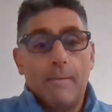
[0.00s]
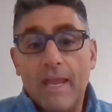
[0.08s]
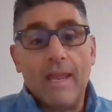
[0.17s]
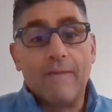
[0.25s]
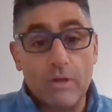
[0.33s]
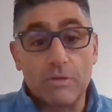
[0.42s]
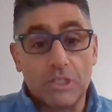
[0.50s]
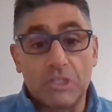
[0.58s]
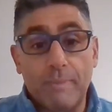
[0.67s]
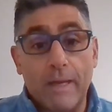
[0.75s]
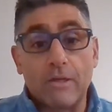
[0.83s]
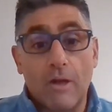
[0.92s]
If you
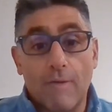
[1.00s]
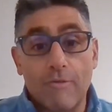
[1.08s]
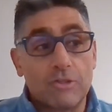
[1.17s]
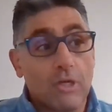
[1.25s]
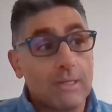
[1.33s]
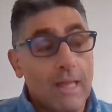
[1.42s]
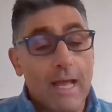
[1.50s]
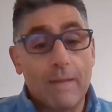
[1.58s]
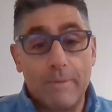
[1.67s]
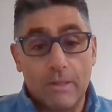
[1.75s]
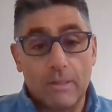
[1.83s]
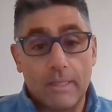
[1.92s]
suspend coverage on
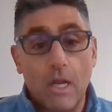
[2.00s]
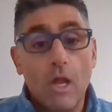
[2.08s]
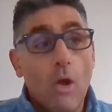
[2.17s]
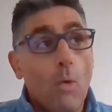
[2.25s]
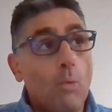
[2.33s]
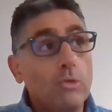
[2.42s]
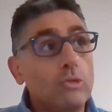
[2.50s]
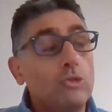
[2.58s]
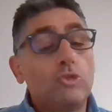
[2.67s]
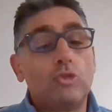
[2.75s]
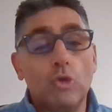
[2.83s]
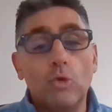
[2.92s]
liability,
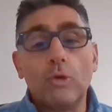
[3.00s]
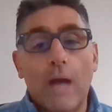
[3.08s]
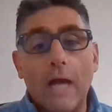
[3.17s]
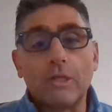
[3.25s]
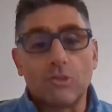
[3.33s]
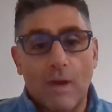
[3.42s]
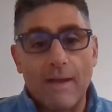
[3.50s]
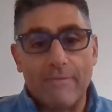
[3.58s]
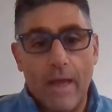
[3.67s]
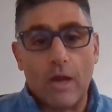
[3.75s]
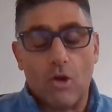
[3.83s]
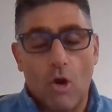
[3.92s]
do not drive
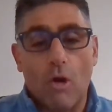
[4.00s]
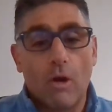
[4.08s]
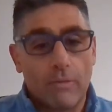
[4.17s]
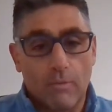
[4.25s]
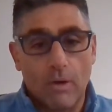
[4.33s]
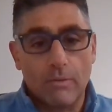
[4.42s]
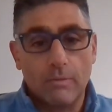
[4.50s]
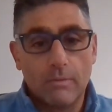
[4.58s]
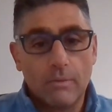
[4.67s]
that car on the road.